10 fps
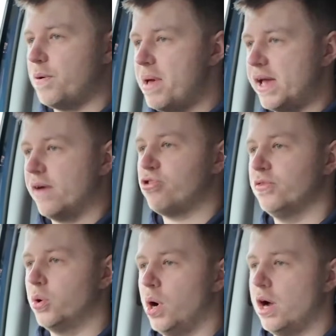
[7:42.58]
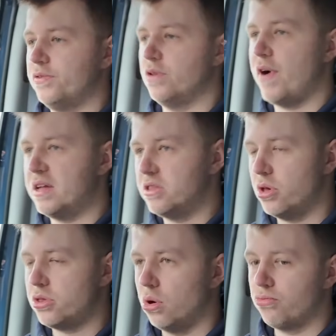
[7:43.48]
For me, I've driven quite a few vans, so
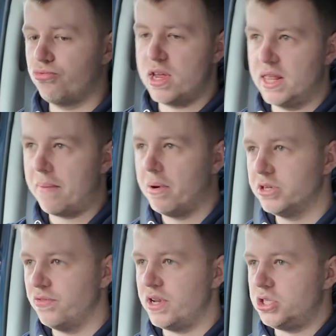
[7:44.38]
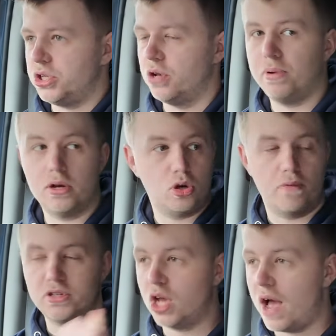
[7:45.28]
it's not really that much of an issue, but
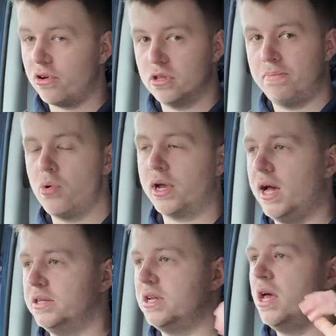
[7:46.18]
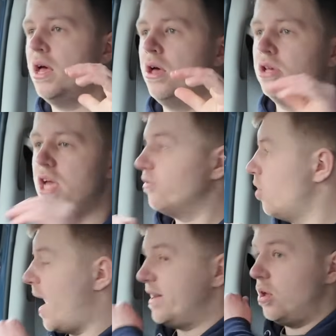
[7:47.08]
obviously you have got the bulkhead, you haven't
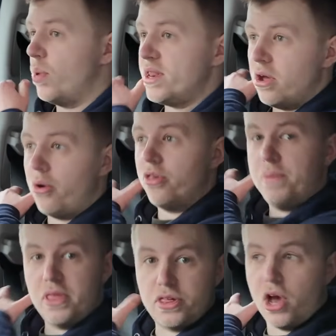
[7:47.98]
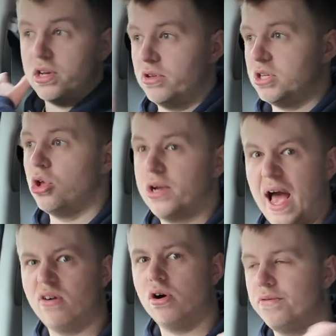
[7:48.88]
got any windows but the side of you to look
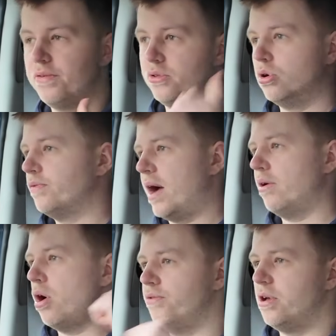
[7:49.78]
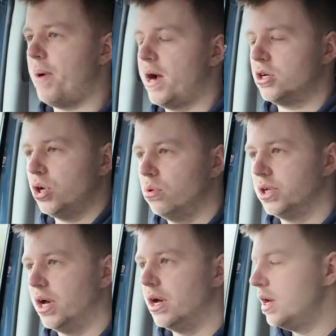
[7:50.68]
out of, sort of out over your back
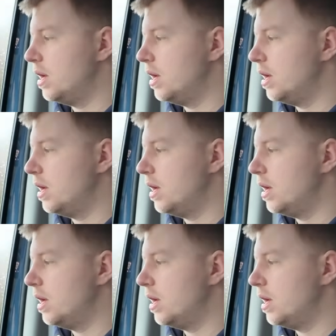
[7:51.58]
shoulder.